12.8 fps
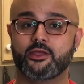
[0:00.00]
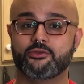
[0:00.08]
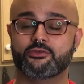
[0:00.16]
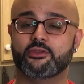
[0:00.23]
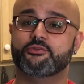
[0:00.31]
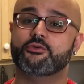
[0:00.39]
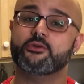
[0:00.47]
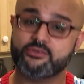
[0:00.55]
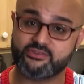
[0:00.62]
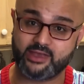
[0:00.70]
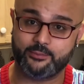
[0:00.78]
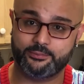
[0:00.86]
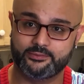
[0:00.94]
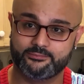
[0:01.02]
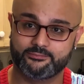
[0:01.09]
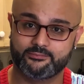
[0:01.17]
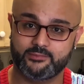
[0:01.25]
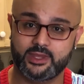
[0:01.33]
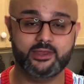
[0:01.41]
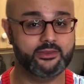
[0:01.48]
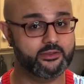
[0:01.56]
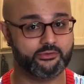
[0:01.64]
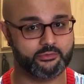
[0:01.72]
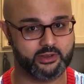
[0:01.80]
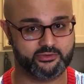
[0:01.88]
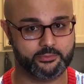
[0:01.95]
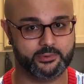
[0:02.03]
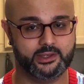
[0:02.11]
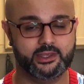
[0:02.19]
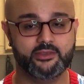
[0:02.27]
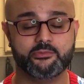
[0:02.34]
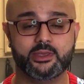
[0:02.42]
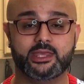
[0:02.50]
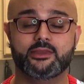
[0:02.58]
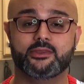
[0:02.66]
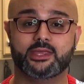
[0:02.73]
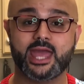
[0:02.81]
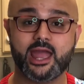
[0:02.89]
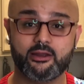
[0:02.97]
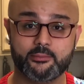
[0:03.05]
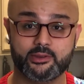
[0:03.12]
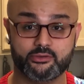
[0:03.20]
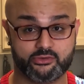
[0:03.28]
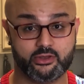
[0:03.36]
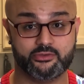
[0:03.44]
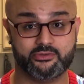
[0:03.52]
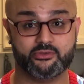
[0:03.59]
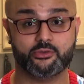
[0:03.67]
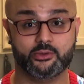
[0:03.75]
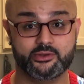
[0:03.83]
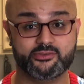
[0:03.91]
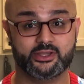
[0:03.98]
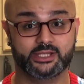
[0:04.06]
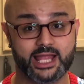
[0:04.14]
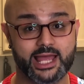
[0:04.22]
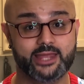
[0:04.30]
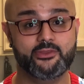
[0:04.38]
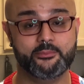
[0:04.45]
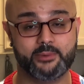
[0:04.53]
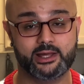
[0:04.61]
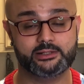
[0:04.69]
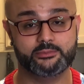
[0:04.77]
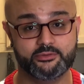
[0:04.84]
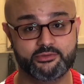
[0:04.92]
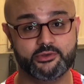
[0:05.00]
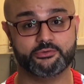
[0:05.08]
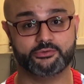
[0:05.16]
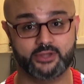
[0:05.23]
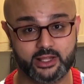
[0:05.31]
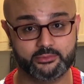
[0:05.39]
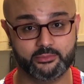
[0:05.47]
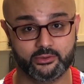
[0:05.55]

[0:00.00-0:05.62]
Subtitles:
So the first step in this recipe is making the caramel sauce that's going to line the bottom of your flan